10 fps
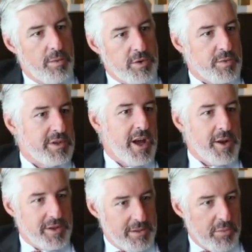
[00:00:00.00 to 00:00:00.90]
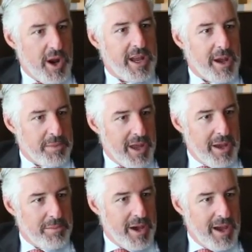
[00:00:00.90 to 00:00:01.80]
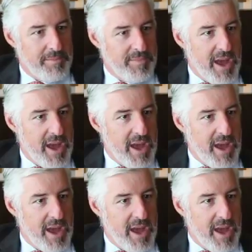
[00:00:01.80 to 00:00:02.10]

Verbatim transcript: which was known as the Breakup Campaign.